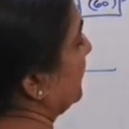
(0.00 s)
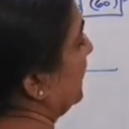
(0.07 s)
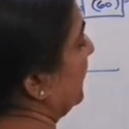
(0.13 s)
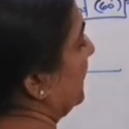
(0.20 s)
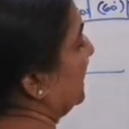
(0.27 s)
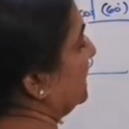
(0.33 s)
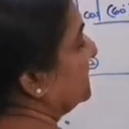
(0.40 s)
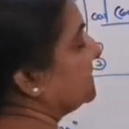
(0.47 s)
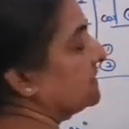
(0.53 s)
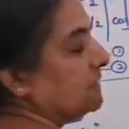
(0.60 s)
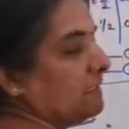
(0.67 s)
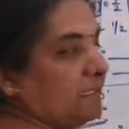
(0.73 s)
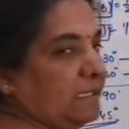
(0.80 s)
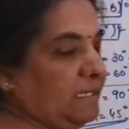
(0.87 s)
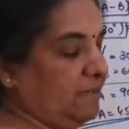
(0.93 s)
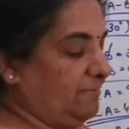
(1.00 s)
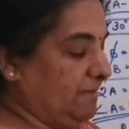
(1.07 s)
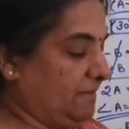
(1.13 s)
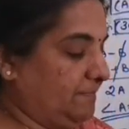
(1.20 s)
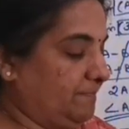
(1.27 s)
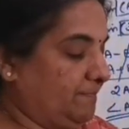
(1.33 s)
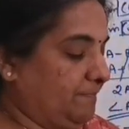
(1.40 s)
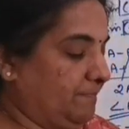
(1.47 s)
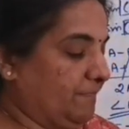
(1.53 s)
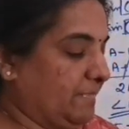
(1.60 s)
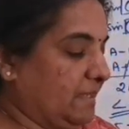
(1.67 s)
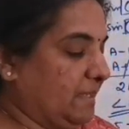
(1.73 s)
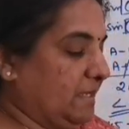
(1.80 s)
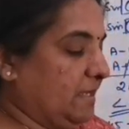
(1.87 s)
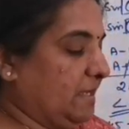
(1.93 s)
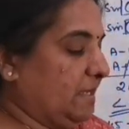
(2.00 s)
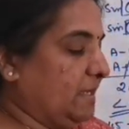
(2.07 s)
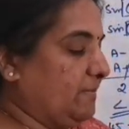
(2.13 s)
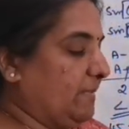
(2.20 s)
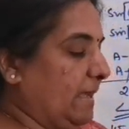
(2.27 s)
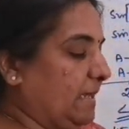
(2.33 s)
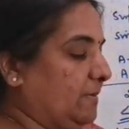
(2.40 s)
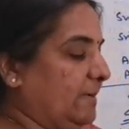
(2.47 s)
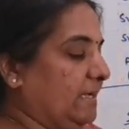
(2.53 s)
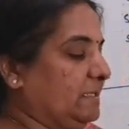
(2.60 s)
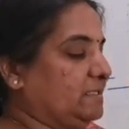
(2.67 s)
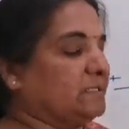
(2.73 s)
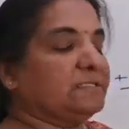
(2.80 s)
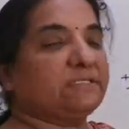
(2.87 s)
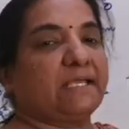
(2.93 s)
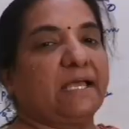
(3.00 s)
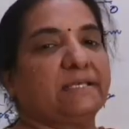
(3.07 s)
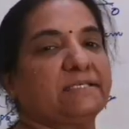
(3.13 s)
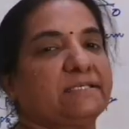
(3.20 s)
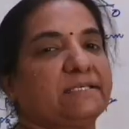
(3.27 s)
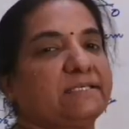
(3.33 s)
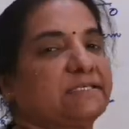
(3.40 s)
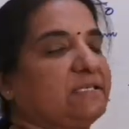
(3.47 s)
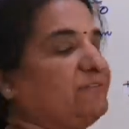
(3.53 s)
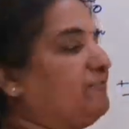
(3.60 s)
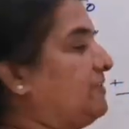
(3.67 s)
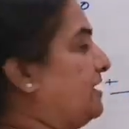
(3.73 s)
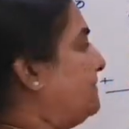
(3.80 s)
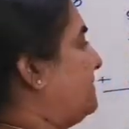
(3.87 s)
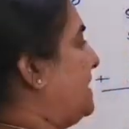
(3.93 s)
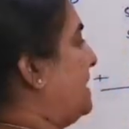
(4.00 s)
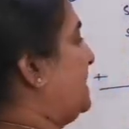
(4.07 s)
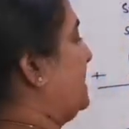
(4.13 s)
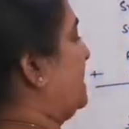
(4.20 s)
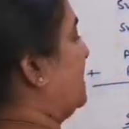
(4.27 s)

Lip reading: and 11. Evaluate tan 65 by